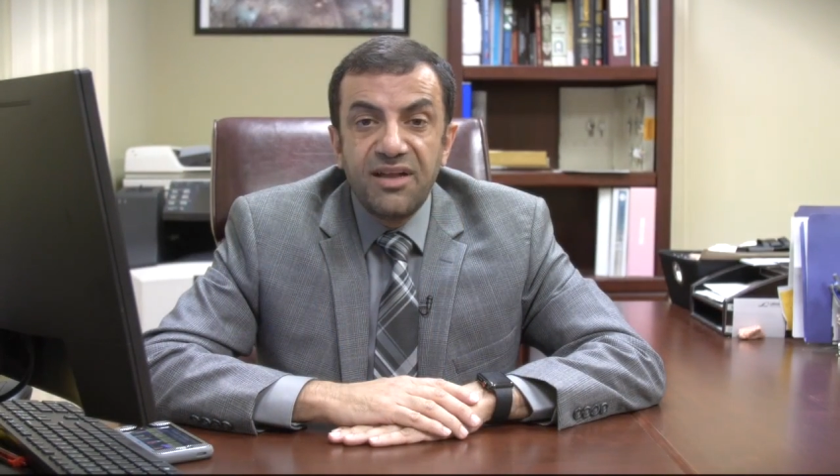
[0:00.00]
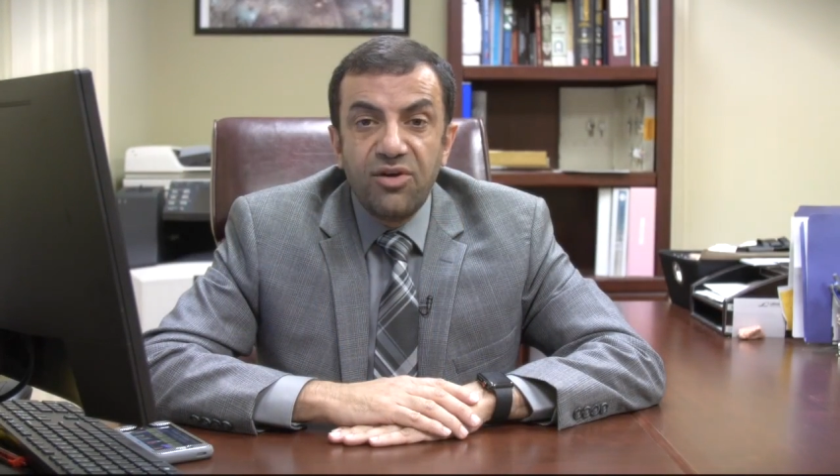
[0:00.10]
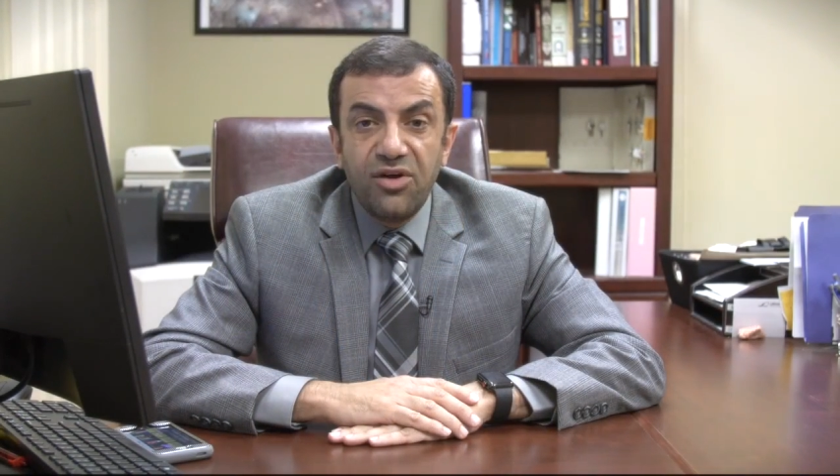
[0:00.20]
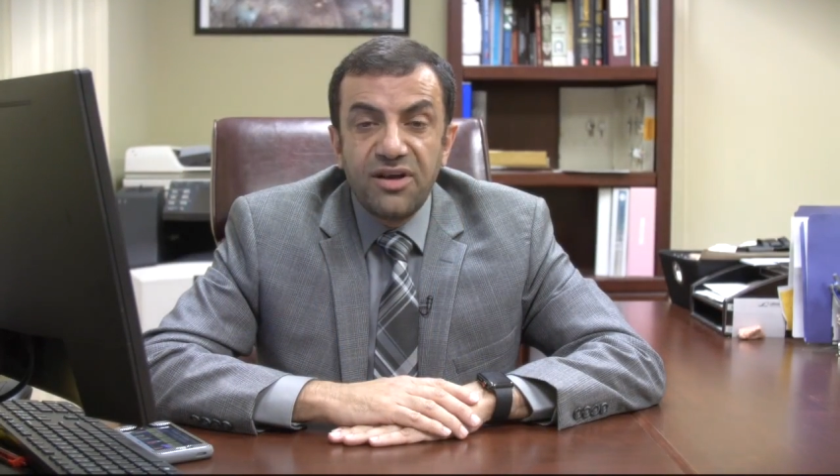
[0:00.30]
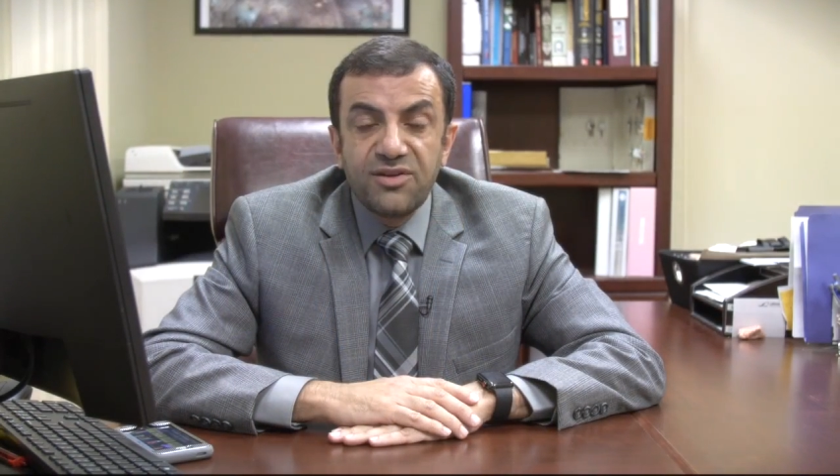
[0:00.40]
and
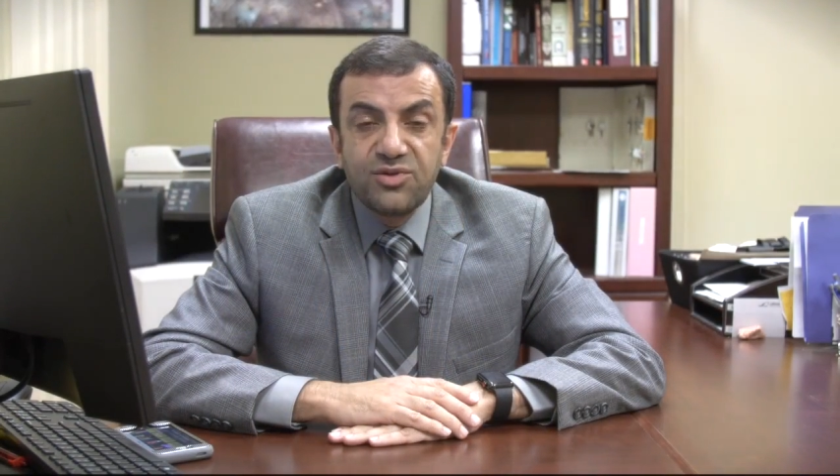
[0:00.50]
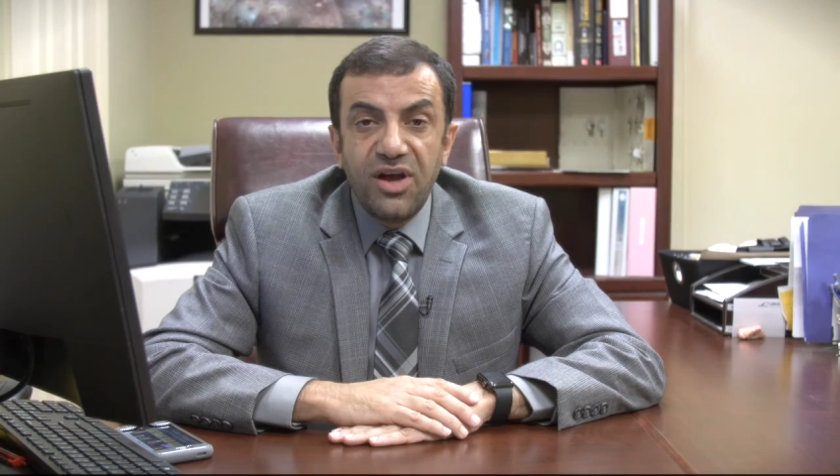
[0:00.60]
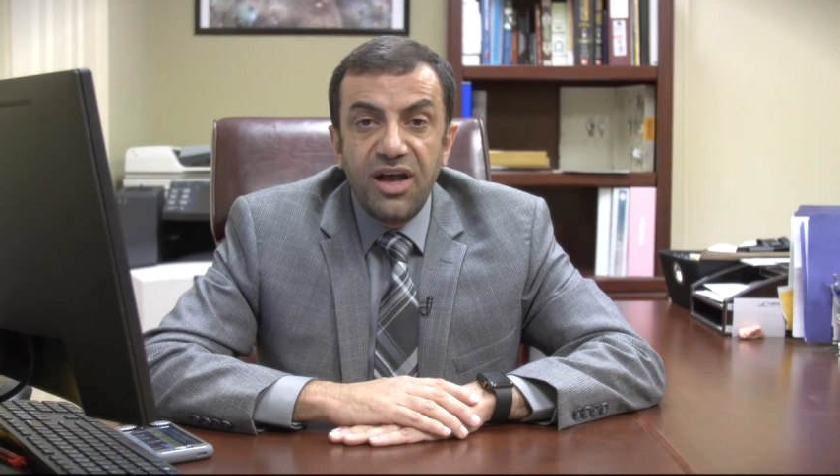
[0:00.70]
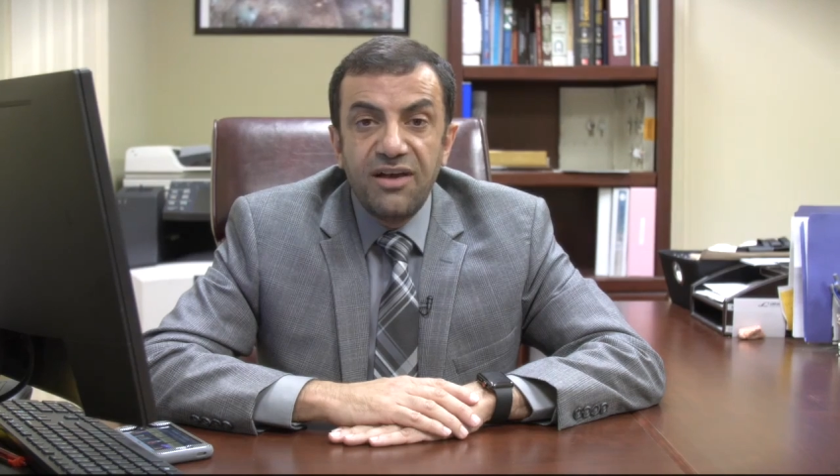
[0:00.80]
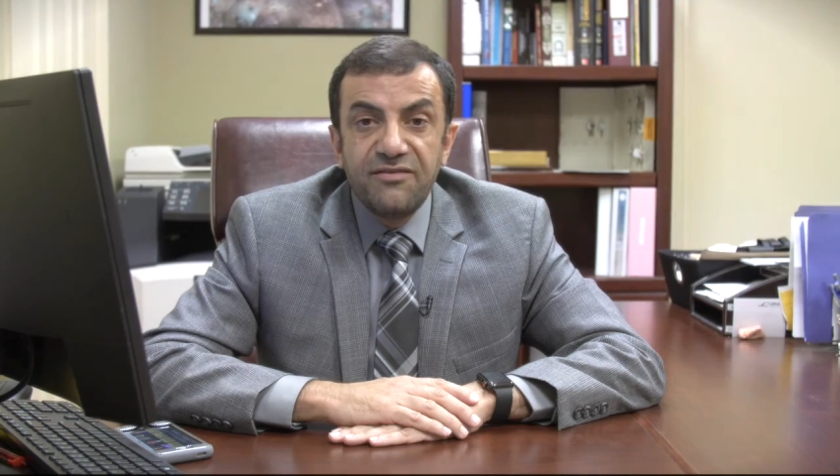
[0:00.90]
honored to
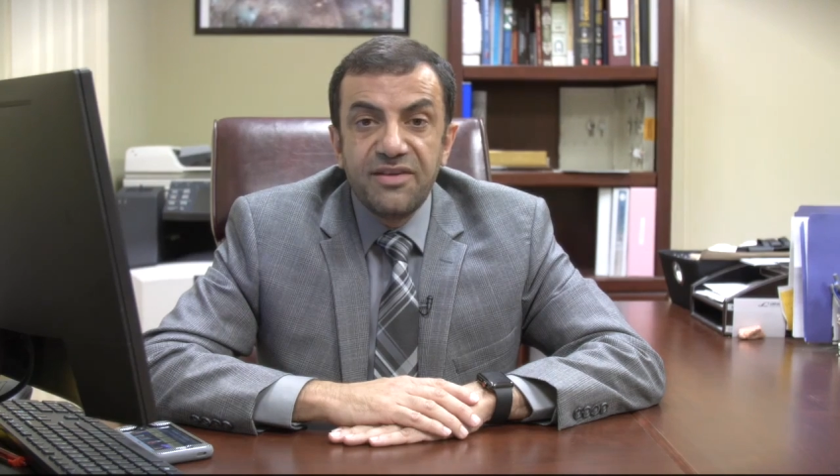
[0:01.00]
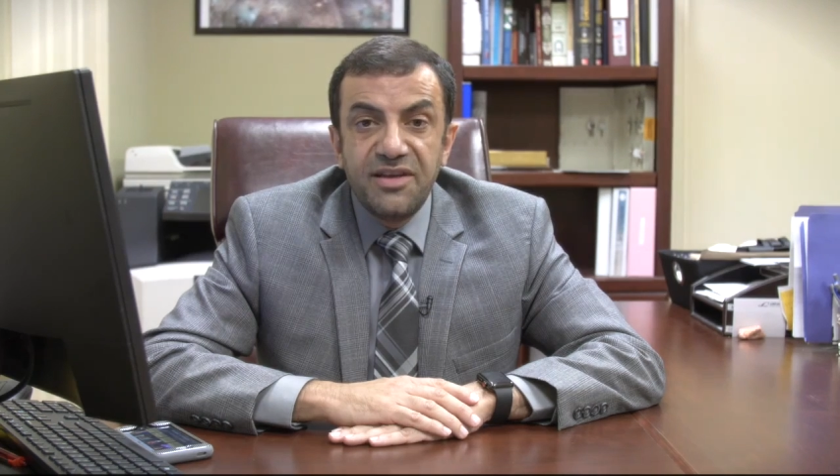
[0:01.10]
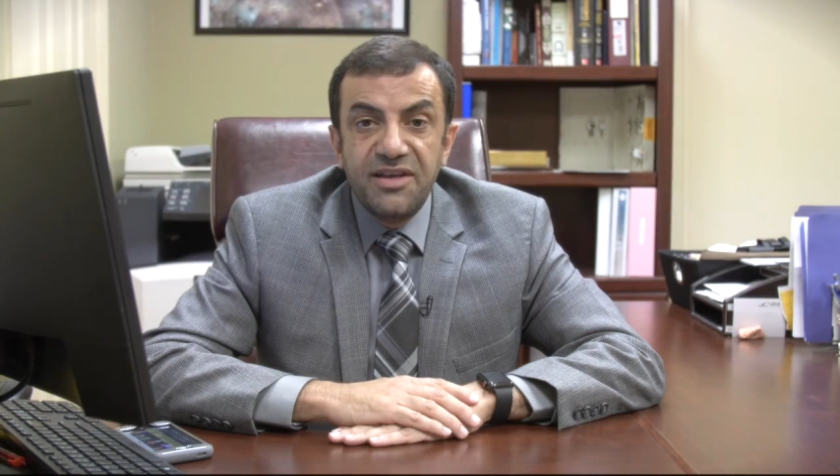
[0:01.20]
have